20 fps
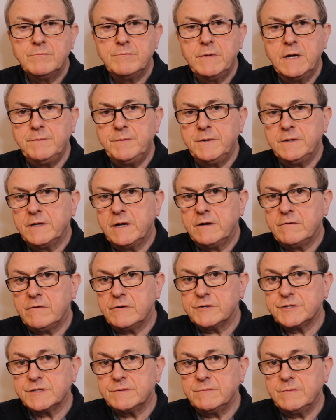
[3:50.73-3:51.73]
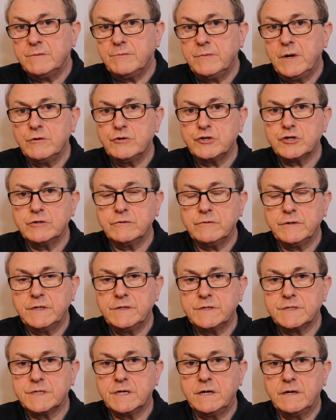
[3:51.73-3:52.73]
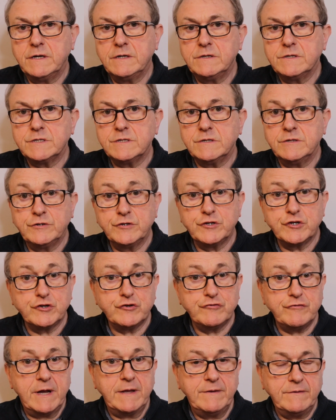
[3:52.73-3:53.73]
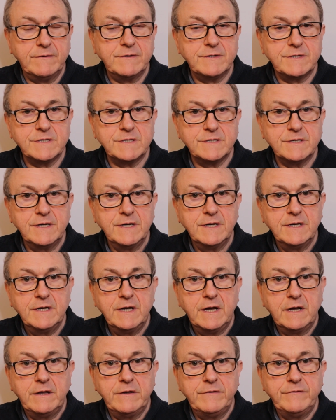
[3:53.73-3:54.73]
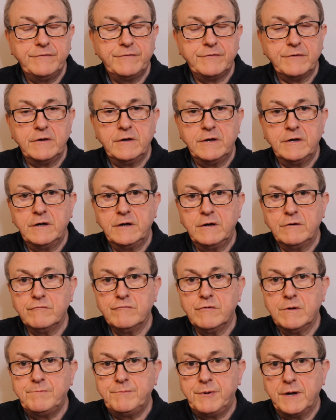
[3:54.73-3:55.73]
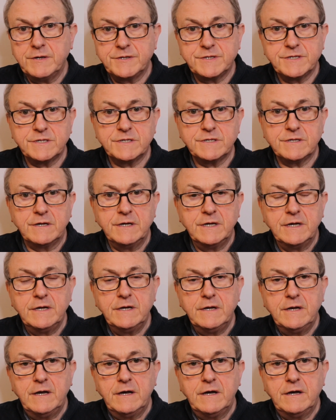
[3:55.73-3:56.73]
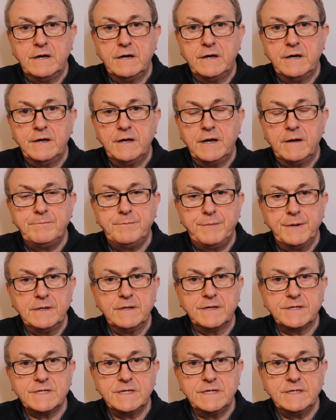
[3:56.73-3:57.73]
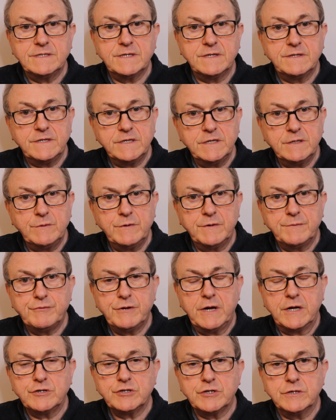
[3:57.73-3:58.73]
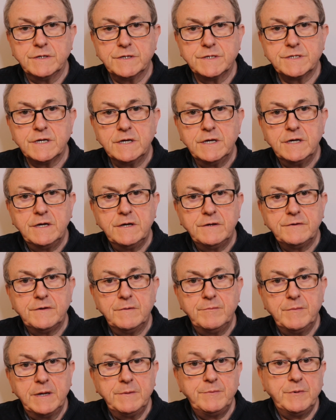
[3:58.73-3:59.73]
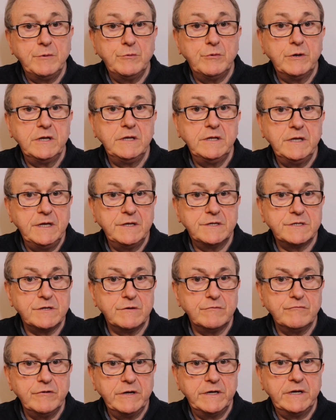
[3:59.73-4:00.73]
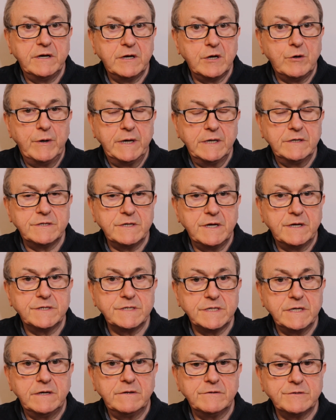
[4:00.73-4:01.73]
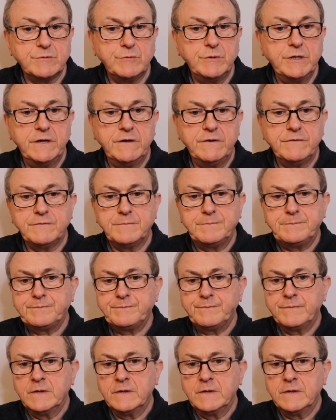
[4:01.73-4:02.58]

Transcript: Maybe there are some emotional insights and strengths and robust ability to deal with pressures that maybe we need to reacquaint ourselves with.